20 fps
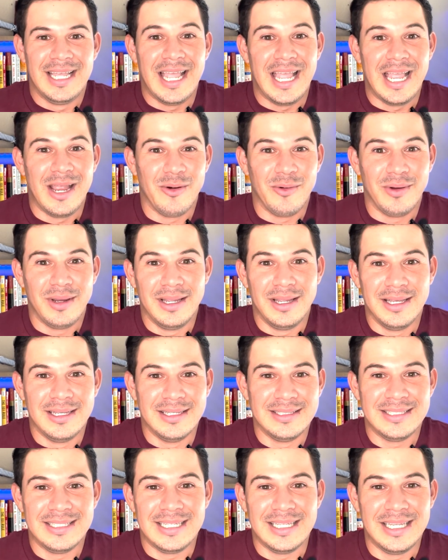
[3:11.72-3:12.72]

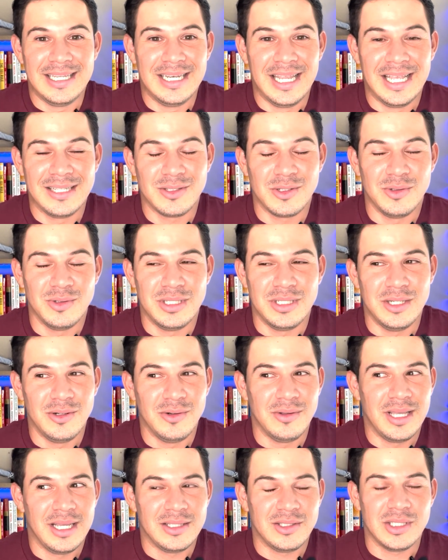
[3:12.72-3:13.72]
areas in
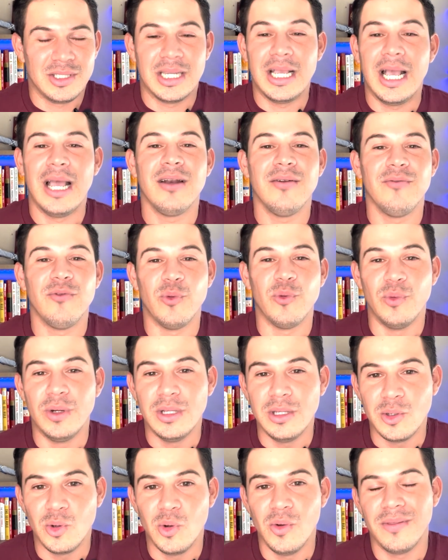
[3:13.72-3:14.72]
Escondido. That's kind of a
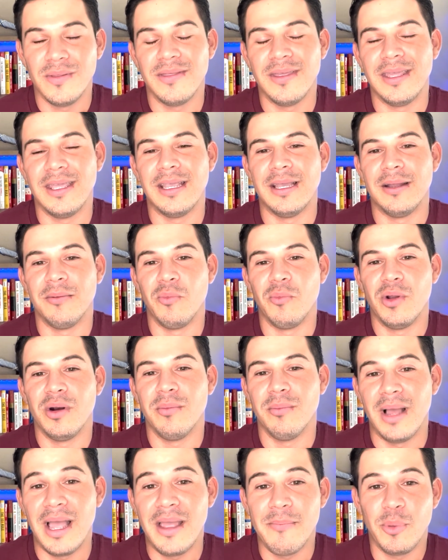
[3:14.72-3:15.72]
really cool thing. And one
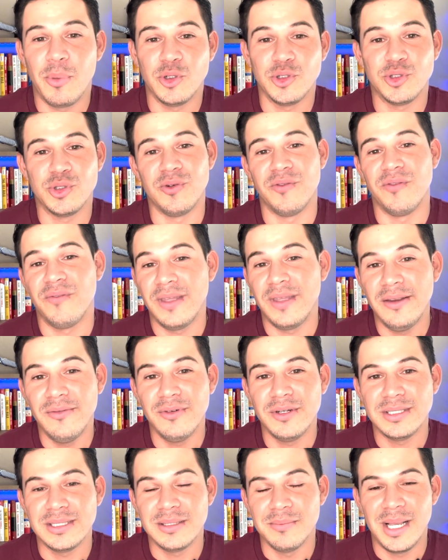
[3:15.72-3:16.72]
of my personal
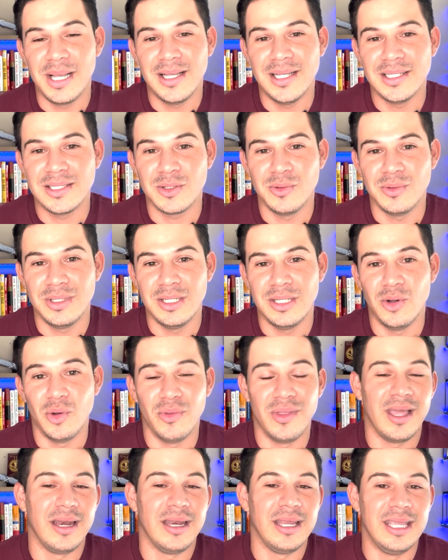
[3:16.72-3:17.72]
favorites about Escondido,
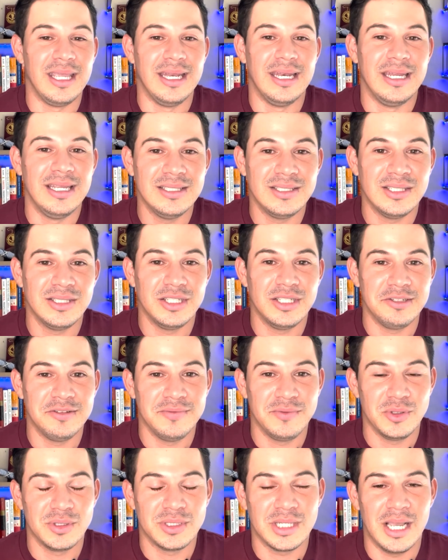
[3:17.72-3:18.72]
that it is a
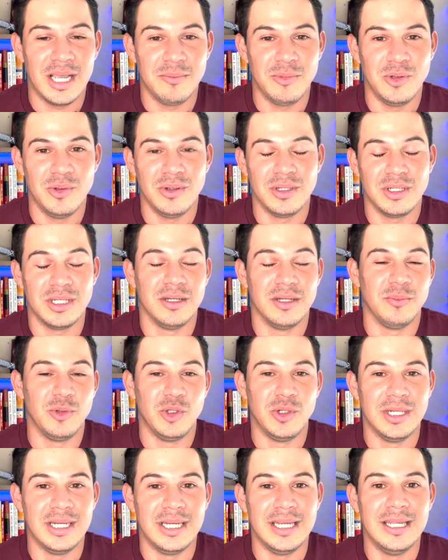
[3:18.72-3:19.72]
diverse
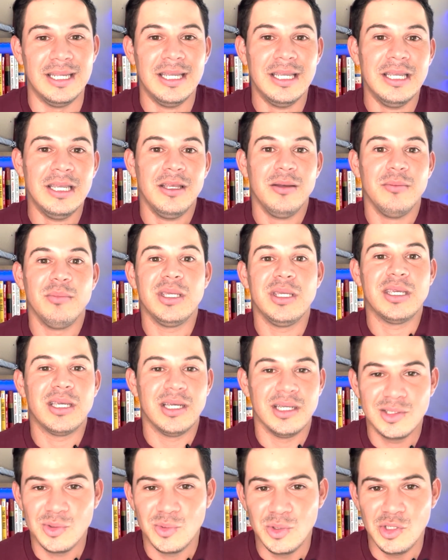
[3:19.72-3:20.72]
community,
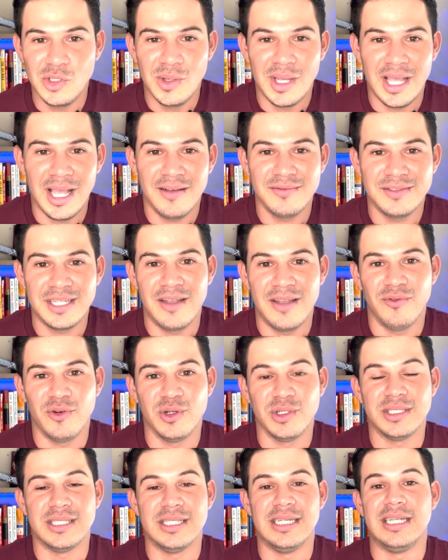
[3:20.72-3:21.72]
because when you have
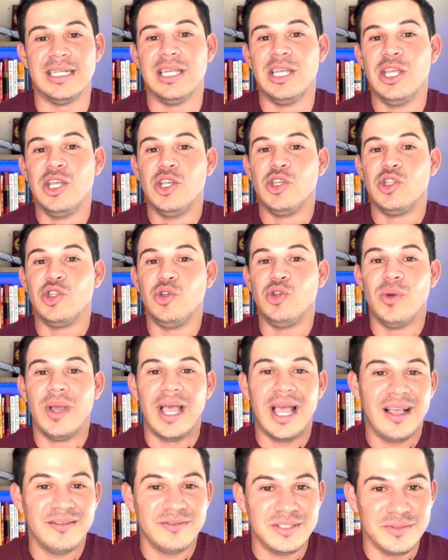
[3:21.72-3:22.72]
diversity, you
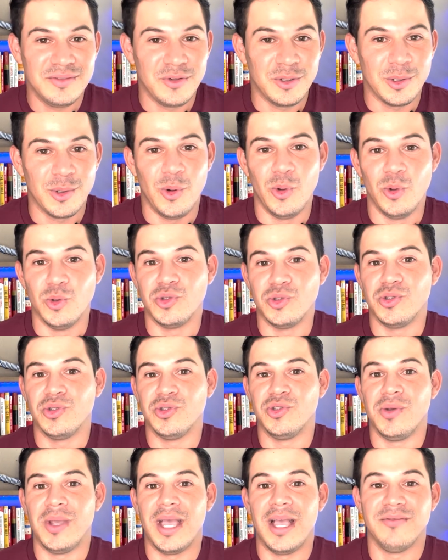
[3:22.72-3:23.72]
have different
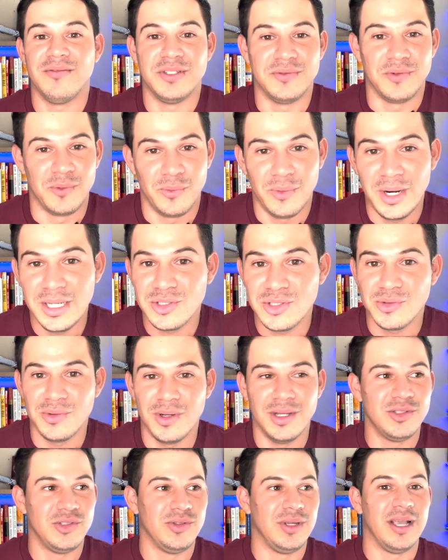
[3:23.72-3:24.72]
cultures, you have different
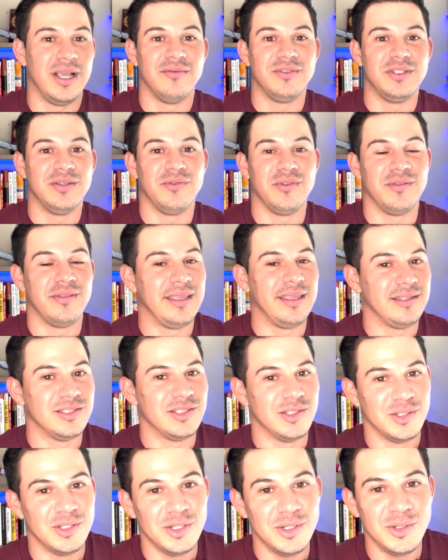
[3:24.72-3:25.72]
restaurants, you have different
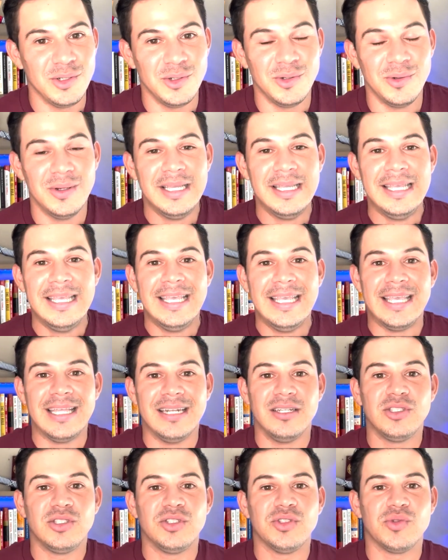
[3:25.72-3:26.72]
things to do.
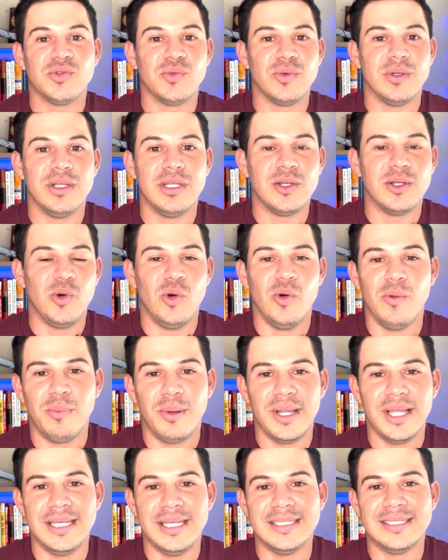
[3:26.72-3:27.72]
And it's just a really cool
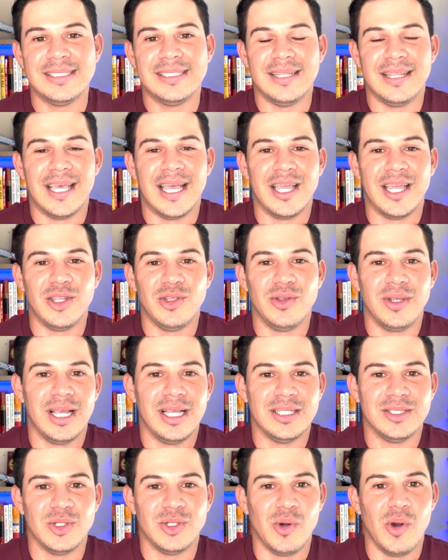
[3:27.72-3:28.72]
place that you
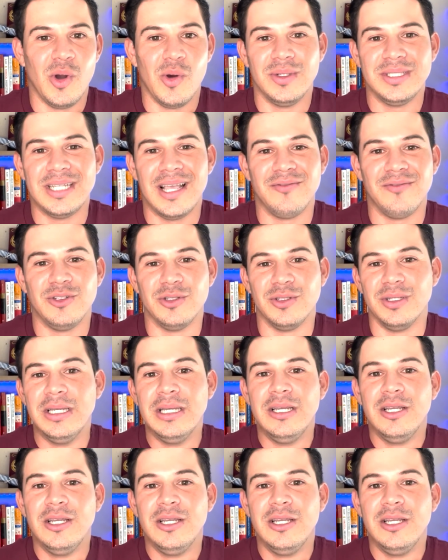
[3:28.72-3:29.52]
guys don't always have to